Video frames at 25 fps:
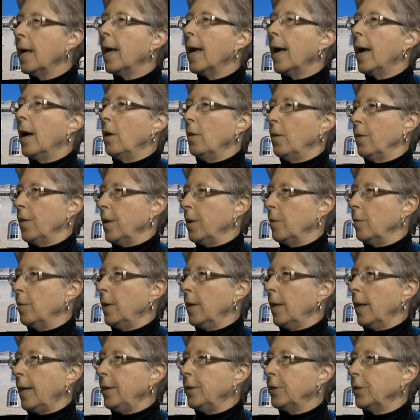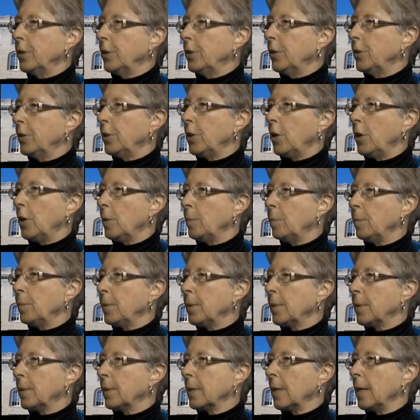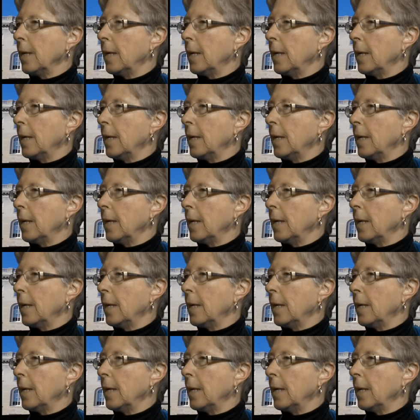healthy relationships,